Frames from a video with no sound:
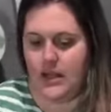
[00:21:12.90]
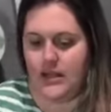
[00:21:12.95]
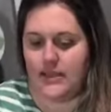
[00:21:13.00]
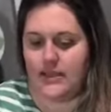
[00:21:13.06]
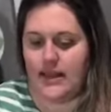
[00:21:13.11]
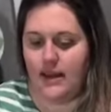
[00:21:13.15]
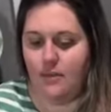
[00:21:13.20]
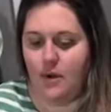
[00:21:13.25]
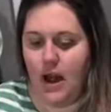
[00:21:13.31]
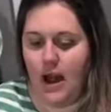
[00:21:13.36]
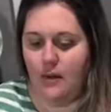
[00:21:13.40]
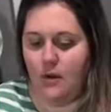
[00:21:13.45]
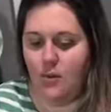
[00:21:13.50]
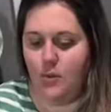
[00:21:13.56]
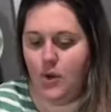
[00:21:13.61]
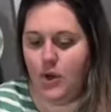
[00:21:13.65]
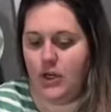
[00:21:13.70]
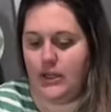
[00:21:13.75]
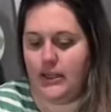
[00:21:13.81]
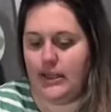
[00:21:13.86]
Deborah, I will
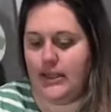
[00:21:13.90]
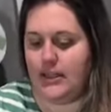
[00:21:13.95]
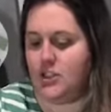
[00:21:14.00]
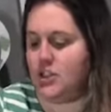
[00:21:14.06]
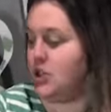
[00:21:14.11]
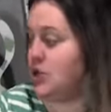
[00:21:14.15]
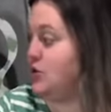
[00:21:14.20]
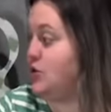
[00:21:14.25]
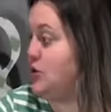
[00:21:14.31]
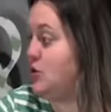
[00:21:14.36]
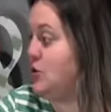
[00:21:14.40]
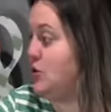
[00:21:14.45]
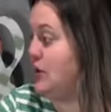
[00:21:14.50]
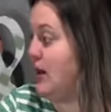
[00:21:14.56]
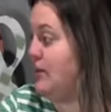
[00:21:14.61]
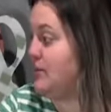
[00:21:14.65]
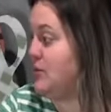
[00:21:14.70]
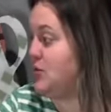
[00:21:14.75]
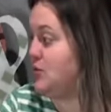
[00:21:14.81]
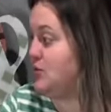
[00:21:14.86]
put a link to those
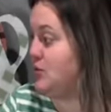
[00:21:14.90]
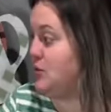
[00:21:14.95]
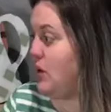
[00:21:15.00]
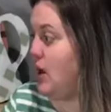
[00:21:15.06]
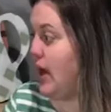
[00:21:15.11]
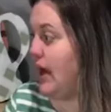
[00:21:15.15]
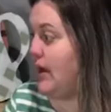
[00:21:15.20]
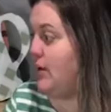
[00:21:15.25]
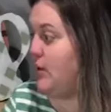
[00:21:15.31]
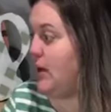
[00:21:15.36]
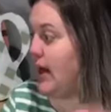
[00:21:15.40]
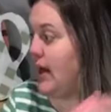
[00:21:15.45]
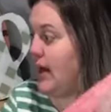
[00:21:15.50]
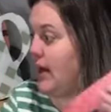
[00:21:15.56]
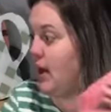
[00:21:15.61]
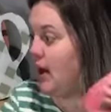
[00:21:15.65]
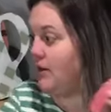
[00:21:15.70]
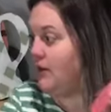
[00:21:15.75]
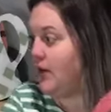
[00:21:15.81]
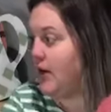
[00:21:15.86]
tulips right when I get
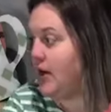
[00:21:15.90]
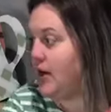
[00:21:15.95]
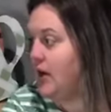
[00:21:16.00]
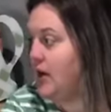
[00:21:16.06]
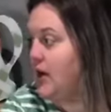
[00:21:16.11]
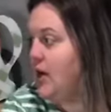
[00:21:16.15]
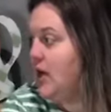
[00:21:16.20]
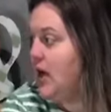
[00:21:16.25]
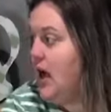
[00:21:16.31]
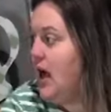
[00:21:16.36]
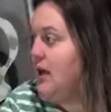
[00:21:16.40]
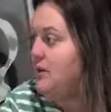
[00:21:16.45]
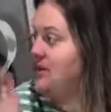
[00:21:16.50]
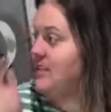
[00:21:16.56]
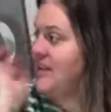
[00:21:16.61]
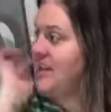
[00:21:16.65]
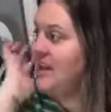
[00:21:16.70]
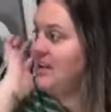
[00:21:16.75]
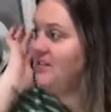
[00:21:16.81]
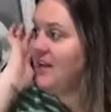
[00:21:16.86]
off here. I was
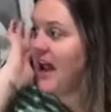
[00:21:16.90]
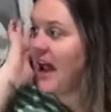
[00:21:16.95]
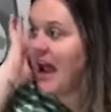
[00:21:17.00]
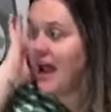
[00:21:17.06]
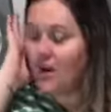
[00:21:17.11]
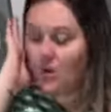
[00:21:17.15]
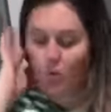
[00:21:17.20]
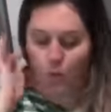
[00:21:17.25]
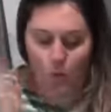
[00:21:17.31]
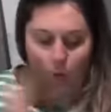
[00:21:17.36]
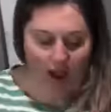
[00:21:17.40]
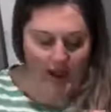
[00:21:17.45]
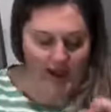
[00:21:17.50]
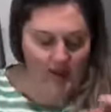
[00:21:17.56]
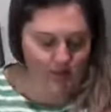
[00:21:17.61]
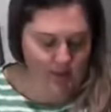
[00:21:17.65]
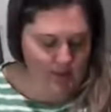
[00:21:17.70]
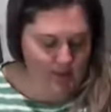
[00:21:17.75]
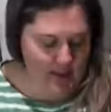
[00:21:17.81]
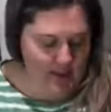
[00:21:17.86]
thinking if I had
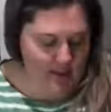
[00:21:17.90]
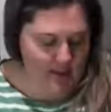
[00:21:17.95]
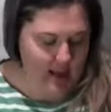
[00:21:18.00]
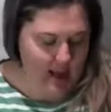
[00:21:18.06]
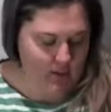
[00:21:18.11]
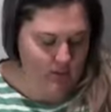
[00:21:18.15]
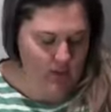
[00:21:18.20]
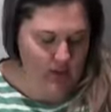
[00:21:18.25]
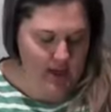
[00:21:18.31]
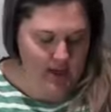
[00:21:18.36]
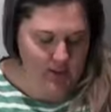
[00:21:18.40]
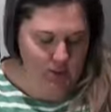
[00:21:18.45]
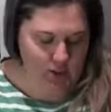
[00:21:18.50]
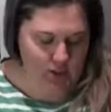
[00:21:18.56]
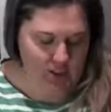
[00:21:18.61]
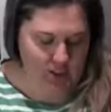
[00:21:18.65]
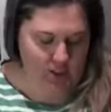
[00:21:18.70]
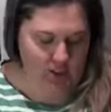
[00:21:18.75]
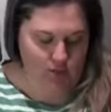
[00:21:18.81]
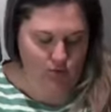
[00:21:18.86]
white ribbon, that would
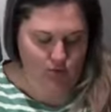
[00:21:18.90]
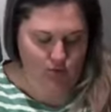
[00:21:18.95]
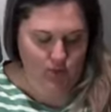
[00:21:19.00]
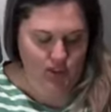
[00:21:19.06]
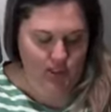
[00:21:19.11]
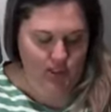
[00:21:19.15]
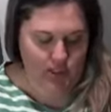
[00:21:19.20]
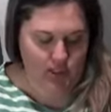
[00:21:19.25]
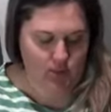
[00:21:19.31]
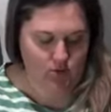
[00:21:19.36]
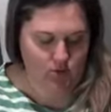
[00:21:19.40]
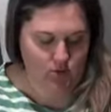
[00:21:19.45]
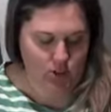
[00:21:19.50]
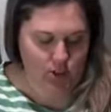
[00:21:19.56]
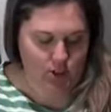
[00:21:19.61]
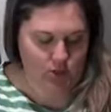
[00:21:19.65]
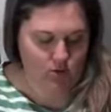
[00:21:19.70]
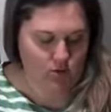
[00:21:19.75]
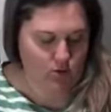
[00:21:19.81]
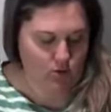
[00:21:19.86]
actually look really cute
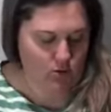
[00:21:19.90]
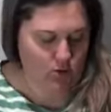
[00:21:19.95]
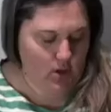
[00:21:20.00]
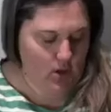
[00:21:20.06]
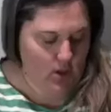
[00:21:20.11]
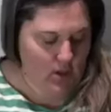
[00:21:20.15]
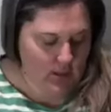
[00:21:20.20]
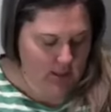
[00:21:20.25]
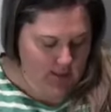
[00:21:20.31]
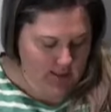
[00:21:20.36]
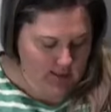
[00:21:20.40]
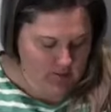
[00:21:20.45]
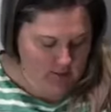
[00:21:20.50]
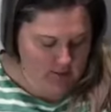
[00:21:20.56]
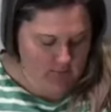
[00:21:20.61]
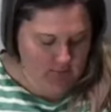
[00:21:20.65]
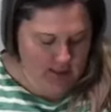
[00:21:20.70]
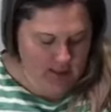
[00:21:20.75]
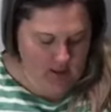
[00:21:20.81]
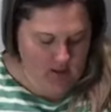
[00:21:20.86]
too. Let me
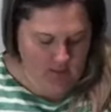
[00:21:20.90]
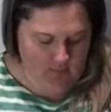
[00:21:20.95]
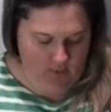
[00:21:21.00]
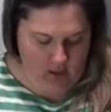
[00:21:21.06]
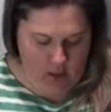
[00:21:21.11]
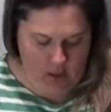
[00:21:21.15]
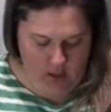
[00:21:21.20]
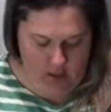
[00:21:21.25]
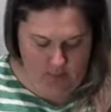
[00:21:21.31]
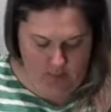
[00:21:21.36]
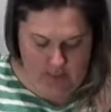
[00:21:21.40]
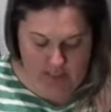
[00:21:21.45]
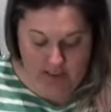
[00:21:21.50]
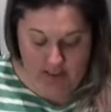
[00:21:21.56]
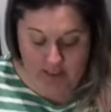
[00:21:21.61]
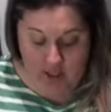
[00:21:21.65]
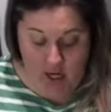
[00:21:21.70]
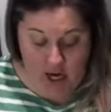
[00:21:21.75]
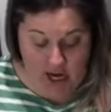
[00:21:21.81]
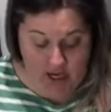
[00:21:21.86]
peek over here in the
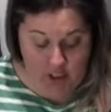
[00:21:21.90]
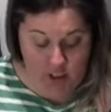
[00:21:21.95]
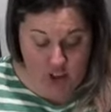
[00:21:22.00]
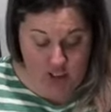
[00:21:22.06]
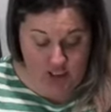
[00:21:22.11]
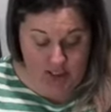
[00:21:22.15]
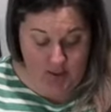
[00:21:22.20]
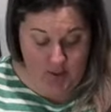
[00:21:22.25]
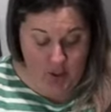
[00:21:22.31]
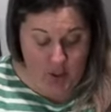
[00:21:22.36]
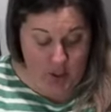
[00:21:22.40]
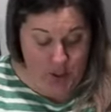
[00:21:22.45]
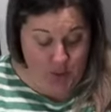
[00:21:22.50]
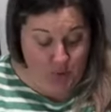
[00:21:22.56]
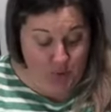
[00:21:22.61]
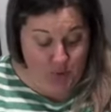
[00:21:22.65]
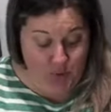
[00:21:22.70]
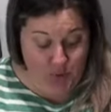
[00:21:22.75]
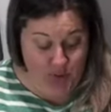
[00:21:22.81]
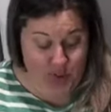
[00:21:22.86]
bins. They're actually
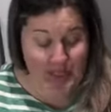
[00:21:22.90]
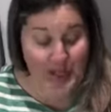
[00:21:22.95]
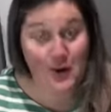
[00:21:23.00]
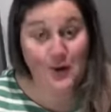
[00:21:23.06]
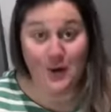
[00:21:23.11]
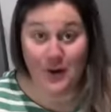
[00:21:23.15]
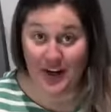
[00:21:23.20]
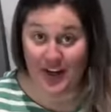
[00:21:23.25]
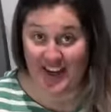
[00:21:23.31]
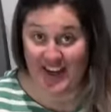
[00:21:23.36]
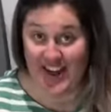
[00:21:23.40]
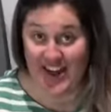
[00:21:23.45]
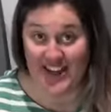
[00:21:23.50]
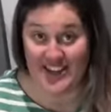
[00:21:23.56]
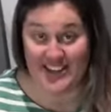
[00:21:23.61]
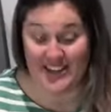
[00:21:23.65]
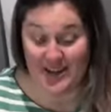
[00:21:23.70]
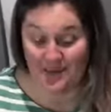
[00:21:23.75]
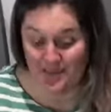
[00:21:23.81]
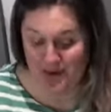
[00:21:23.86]
pretty
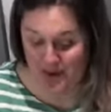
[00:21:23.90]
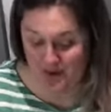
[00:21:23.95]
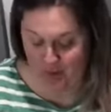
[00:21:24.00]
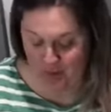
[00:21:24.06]
organized up here.